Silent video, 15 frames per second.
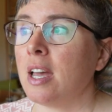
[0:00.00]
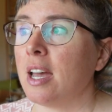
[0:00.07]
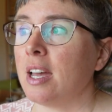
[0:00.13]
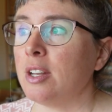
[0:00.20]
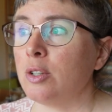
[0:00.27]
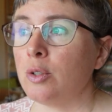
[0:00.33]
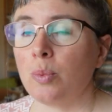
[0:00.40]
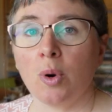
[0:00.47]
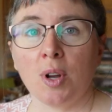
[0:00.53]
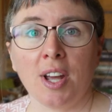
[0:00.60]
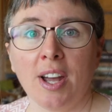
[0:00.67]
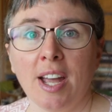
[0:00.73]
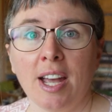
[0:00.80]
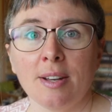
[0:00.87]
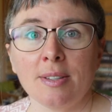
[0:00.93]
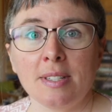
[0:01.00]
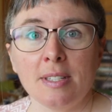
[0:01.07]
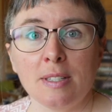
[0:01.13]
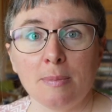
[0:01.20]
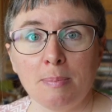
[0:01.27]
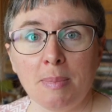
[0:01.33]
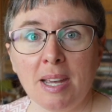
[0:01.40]
and what our house
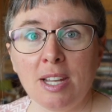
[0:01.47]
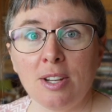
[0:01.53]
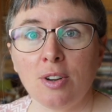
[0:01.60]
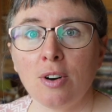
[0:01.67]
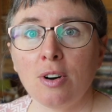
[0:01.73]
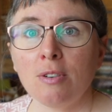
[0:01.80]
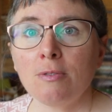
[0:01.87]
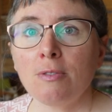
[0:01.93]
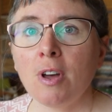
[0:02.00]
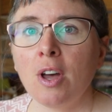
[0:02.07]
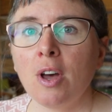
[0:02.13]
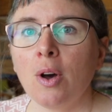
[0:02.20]
is made of.